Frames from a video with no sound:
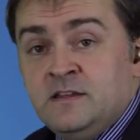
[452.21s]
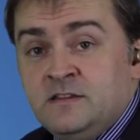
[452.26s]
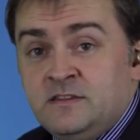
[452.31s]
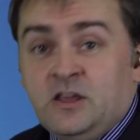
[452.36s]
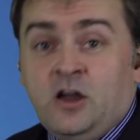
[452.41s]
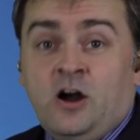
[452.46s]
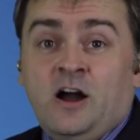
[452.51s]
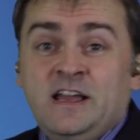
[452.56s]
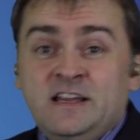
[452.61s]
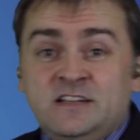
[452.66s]

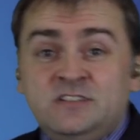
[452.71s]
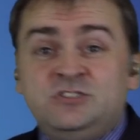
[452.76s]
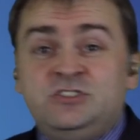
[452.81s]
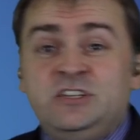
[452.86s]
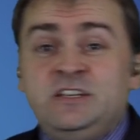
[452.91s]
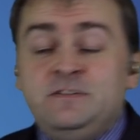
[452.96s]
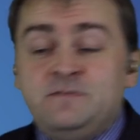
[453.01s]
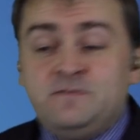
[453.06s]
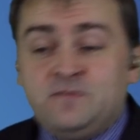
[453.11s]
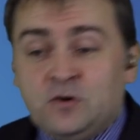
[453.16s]
The
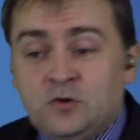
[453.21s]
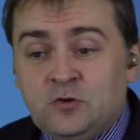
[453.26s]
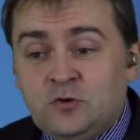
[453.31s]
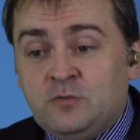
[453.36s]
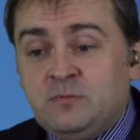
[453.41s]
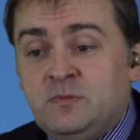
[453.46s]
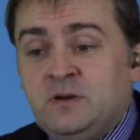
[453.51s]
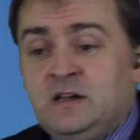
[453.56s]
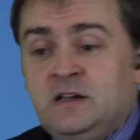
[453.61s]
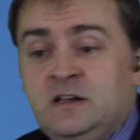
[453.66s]
ing
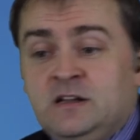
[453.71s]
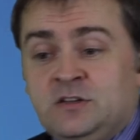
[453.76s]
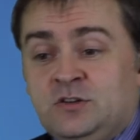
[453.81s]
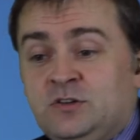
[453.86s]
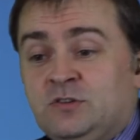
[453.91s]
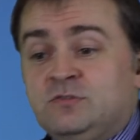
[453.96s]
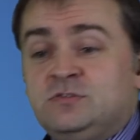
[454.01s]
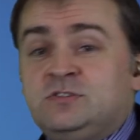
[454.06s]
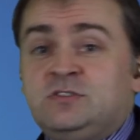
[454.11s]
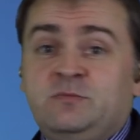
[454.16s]
form
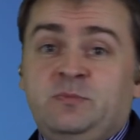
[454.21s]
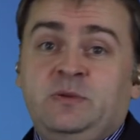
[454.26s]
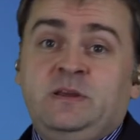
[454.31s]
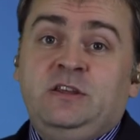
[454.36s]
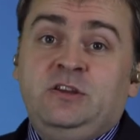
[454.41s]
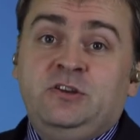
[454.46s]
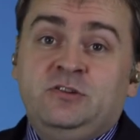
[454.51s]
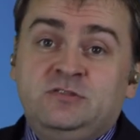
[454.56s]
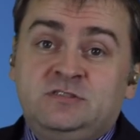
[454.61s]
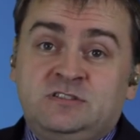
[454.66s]
can also be
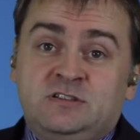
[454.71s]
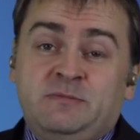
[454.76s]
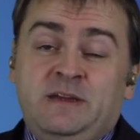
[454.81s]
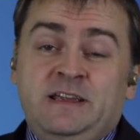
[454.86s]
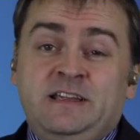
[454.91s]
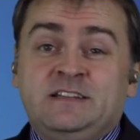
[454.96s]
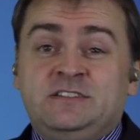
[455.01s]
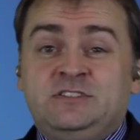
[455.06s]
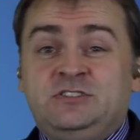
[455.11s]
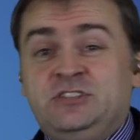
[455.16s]
used to
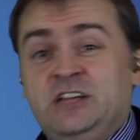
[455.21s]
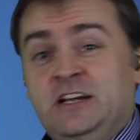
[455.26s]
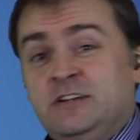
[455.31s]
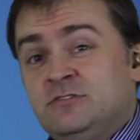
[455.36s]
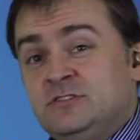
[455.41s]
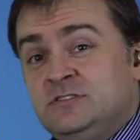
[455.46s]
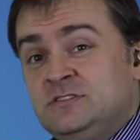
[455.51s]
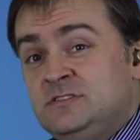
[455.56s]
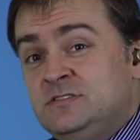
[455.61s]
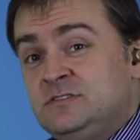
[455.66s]
make a
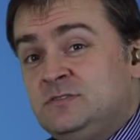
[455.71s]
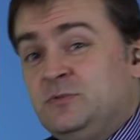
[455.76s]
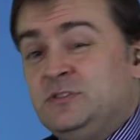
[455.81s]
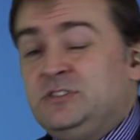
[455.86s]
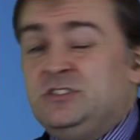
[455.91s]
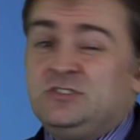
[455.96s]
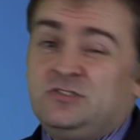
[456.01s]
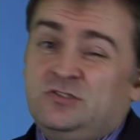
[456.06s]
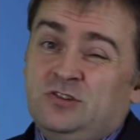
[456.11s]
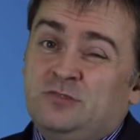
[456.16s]
gerund,
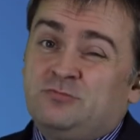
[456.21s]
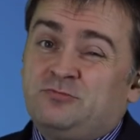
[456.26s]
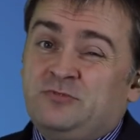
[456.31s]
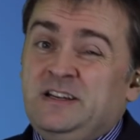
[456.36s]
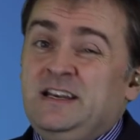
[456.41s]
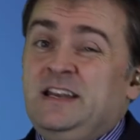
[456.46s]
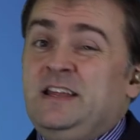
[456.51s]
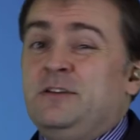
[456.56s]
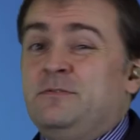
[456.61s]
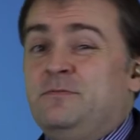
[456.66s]
which is not
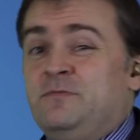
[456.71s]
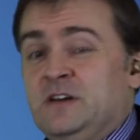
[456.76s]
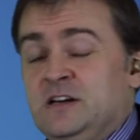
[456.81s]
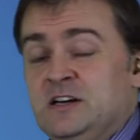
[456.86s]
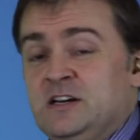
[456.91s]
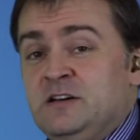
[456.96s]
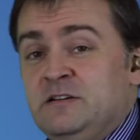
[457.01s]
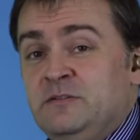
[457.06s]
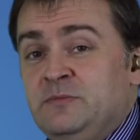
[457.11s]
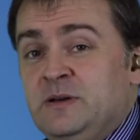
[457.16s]
really a
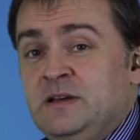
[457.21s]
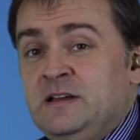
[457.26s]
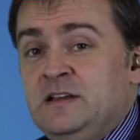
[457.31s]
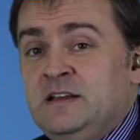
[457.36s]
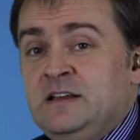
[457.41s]
verb,